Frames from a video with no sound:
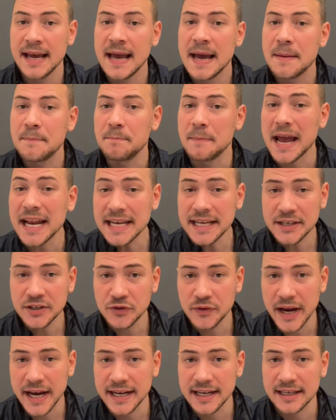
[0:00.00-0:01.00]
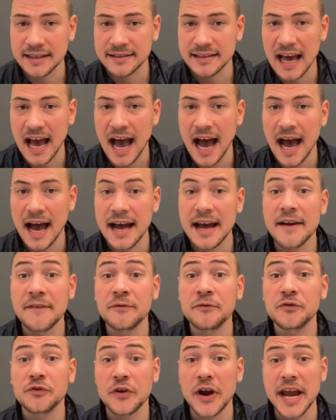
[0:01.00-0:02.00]
Many traders are
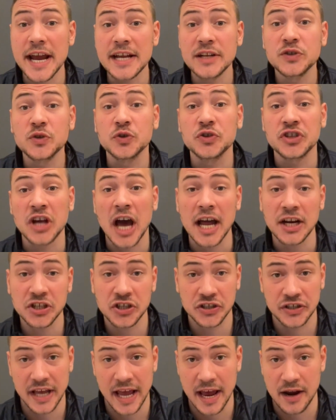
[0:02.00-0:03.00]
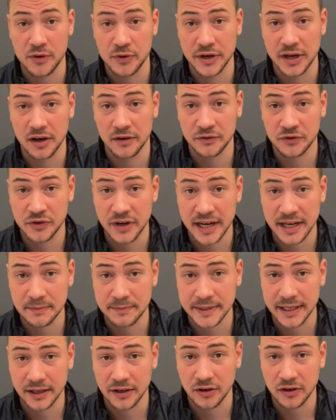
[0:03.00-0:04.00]
afraid to touch the area of trading
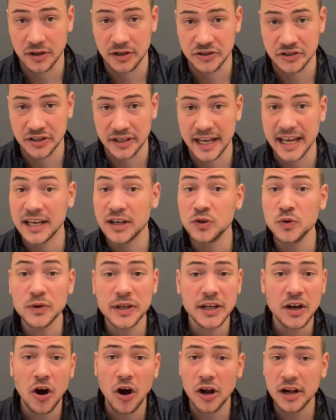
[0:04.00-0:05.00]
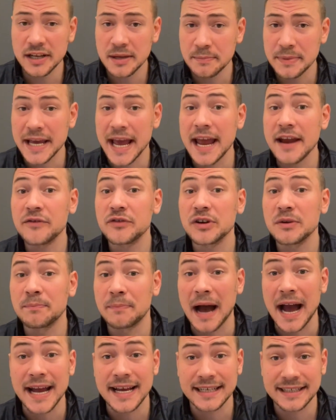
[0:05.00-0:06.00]
psychology, including all the behavioral
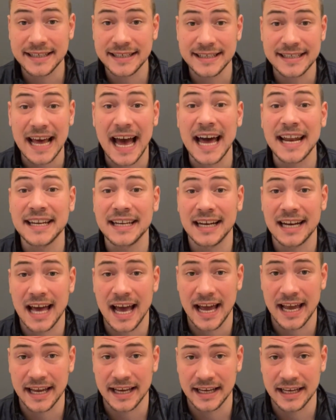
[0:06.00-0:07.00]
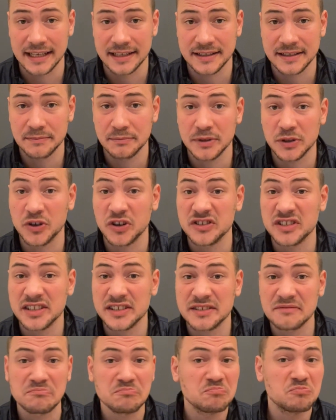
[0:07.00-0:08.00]
biases underlying it, because
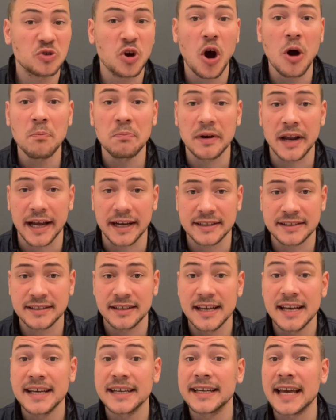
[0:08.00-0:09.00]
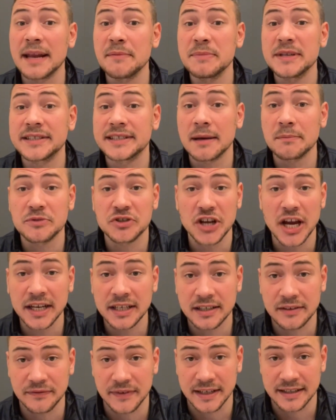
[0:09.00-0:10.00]
it's complex, can be
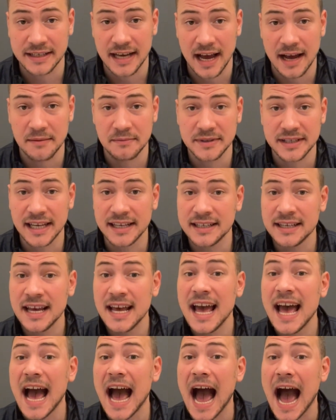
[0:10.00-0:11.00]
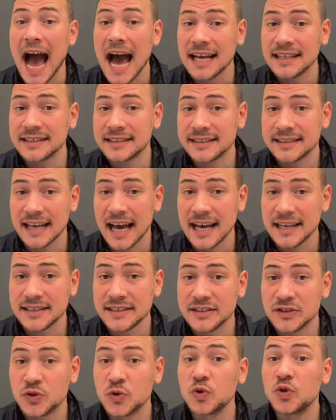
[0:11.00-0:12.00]
subjective at times, and asks
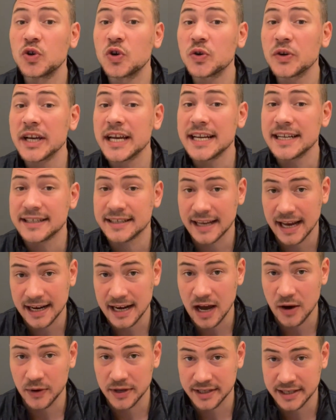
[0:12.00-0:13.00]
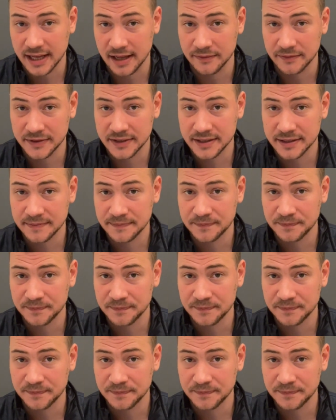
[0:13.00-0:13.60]
us to look inside ourselves.